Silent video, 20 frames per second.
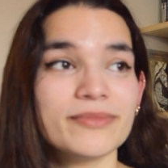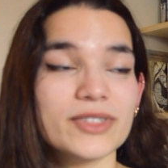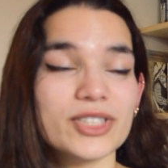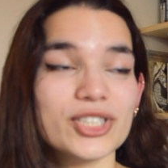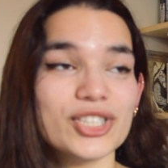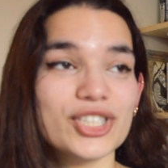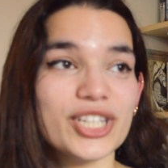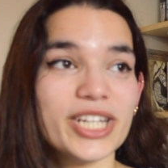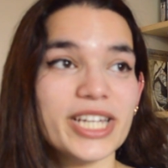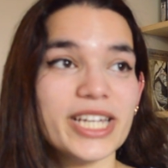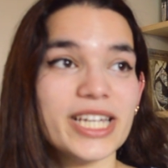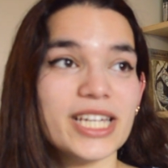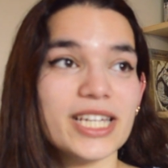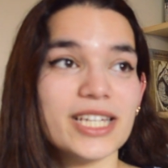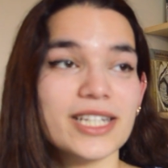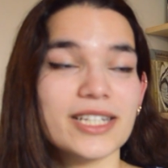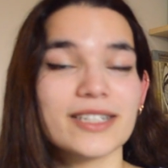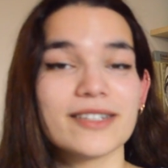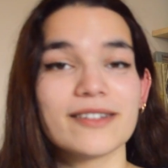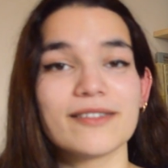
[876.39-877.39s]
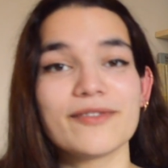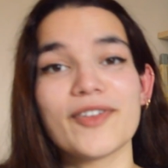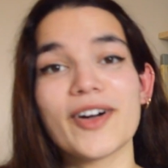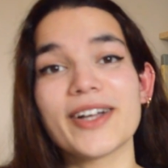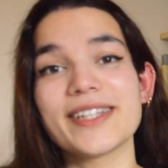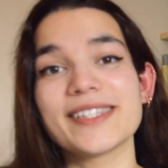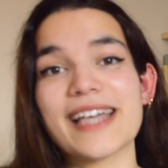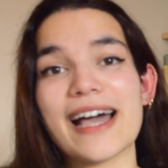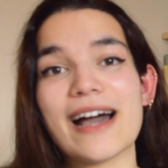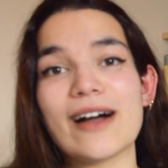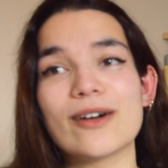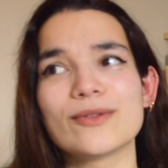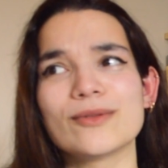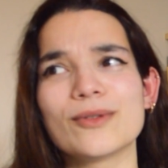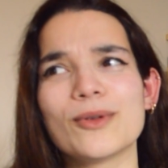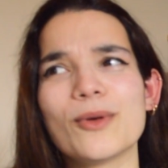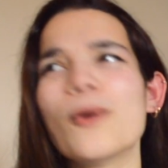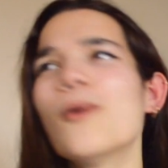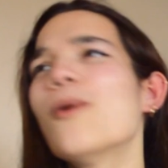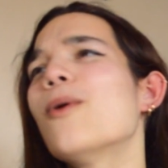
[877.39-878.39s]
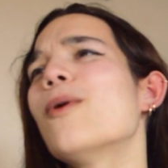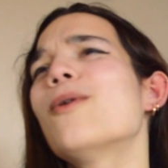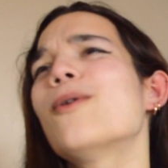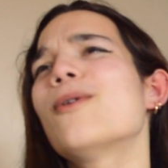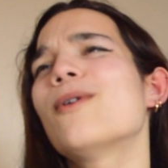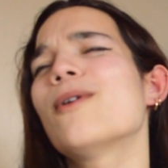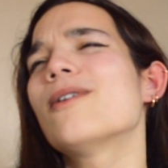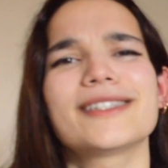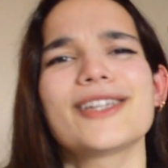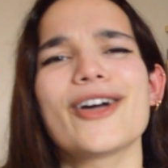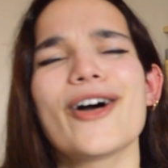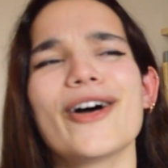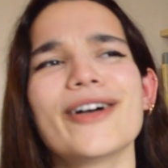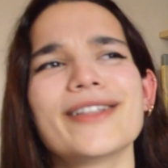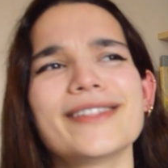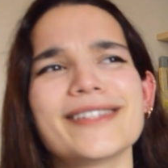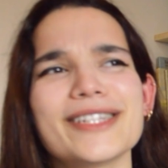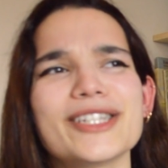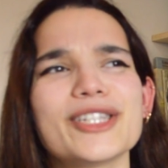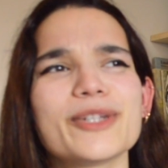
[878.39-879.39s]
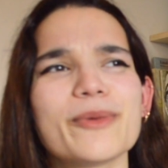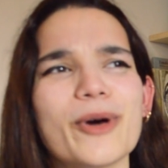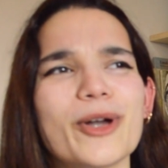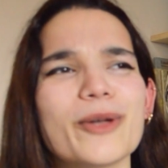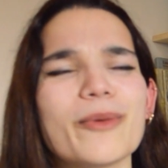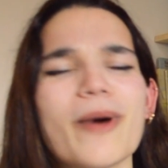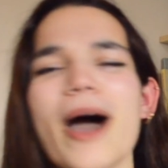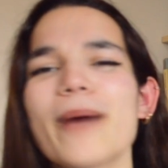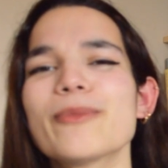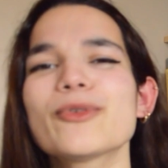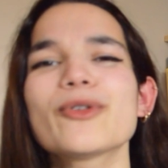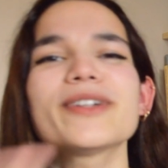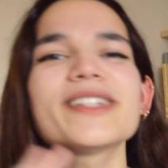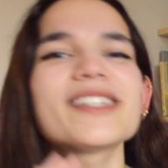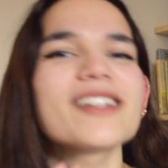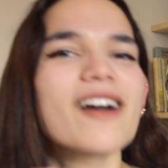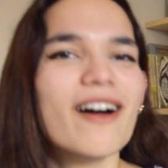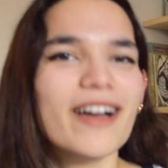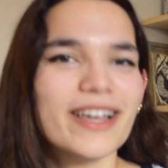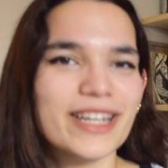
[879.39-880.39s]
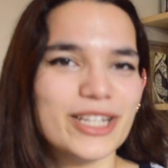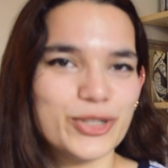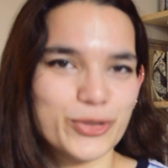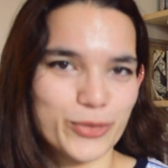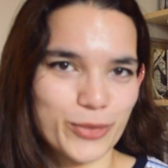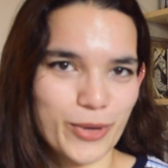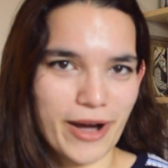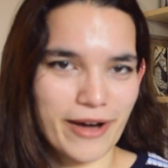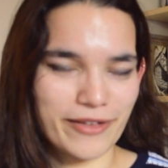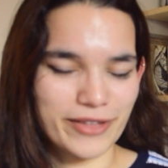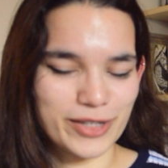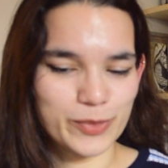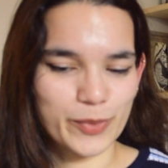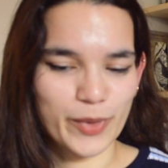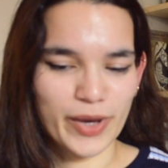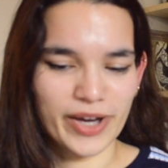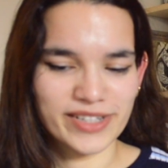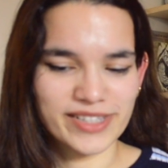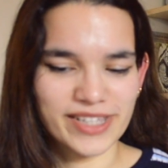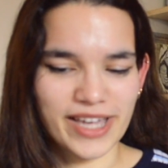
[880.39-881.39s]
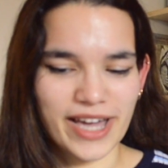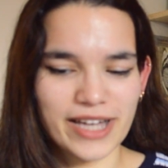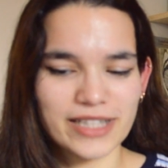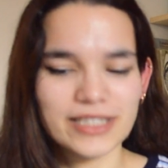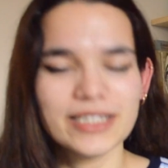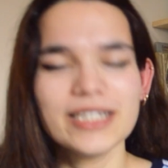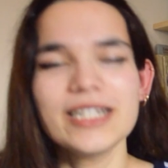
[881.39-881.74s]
She finds out or turns into a hollower. I'm not entirely sure how this works yet.